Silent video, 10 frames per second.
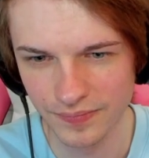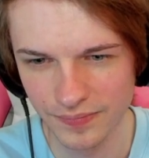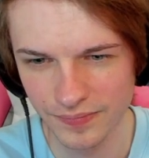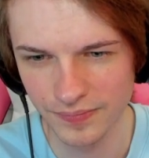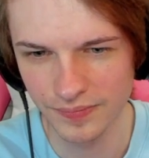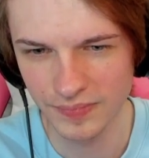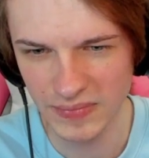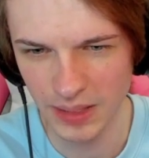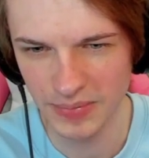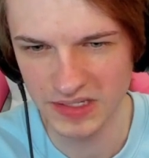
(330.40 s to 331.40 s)
Mm,
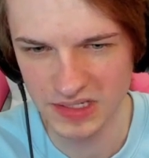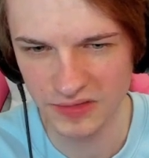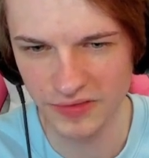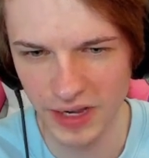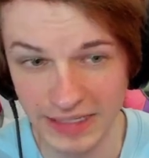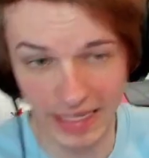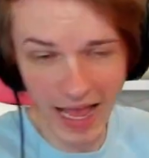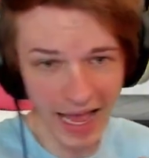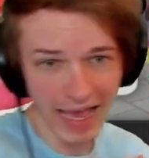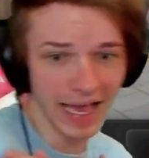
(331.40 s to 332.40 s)
yep, that's still fine.
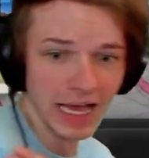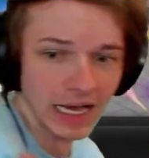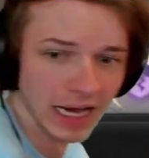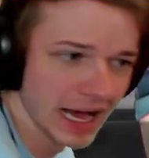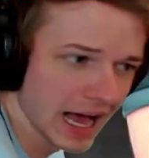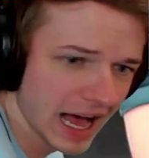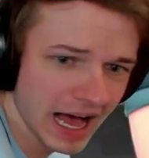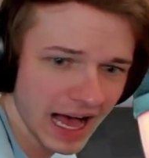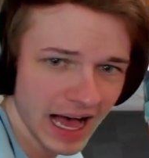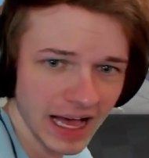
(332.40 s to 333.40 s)
Ah!
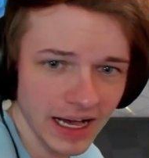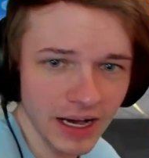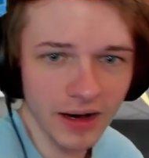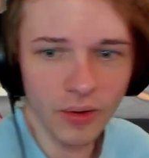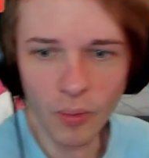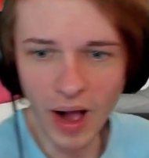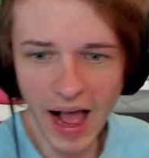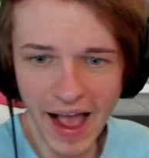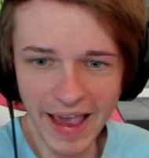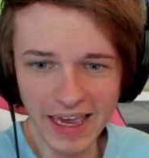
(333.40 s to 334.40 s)
ah!
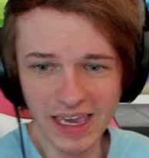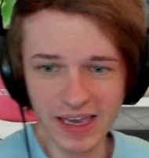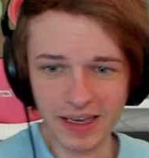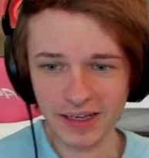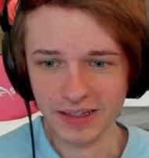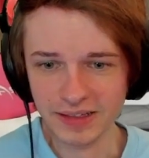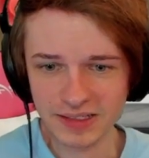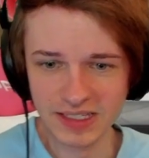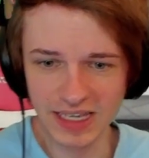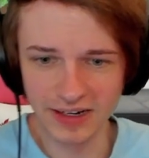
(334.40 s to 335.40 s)
Why?
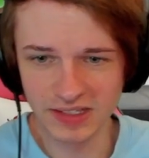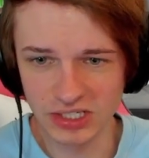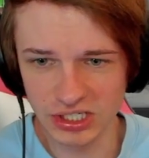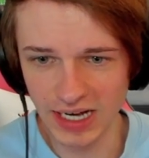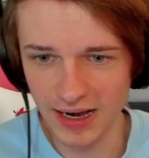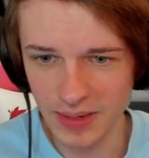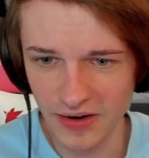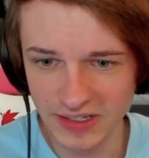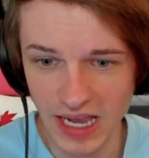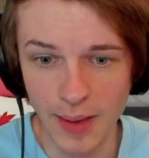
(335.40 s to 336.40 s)
Scares the shit out of me
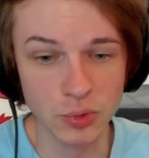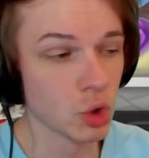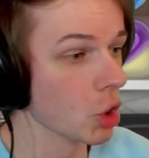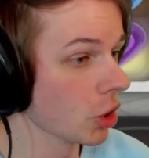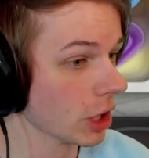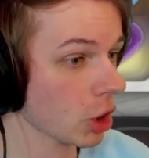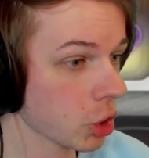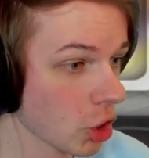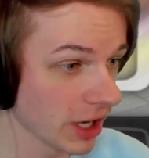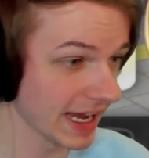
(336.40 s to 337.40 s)
every time. Dude,
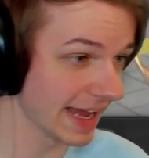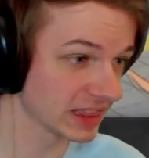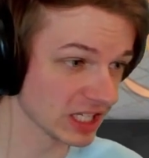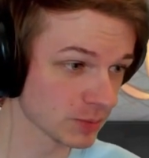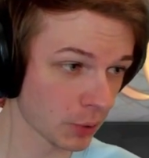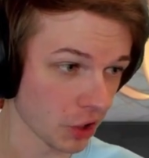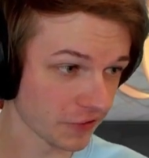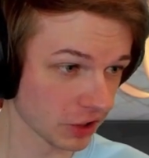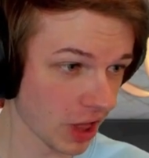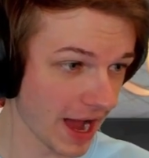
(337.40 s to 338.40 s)
look at this
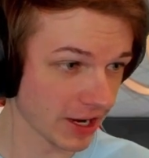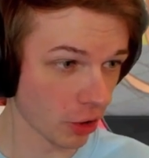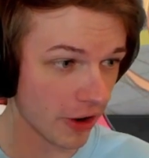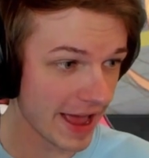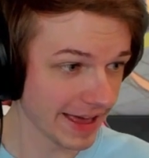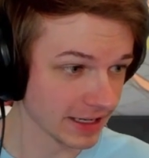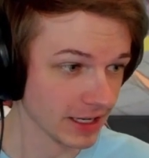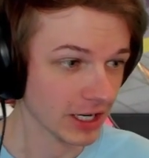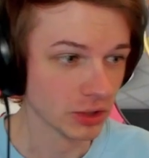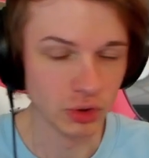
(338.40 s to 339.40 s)
perfect line of red.
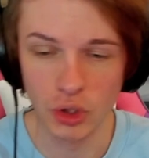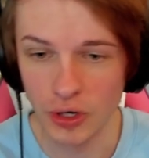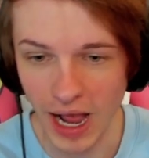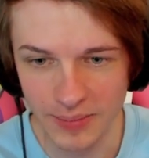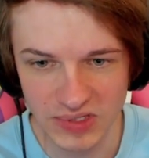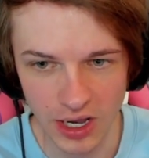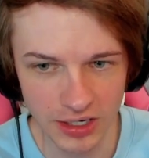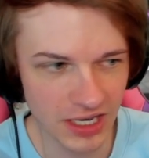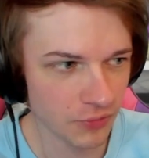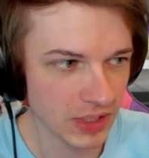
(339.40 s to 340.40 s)
Dude, I'm telling
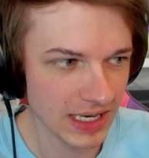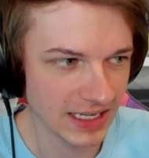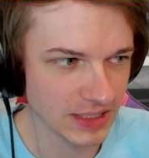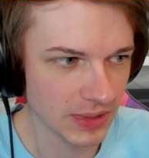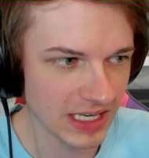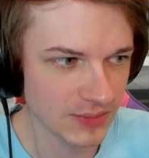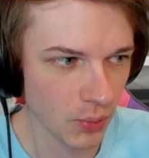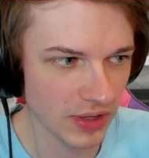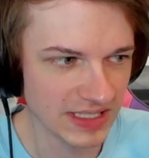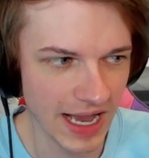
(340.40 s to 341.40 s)
you, if we can get some of these
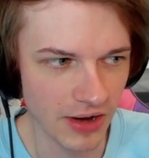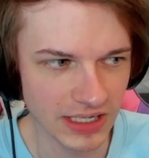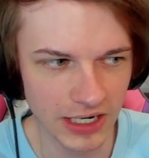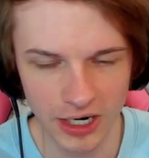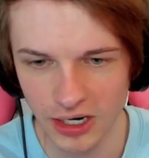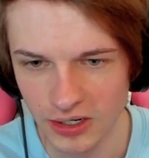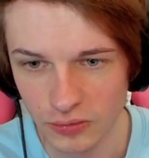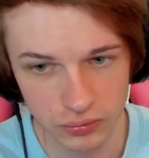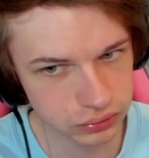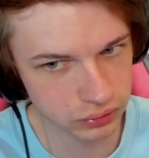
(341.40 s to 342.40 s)
boys down here,
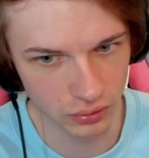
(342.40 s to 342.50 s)
oh,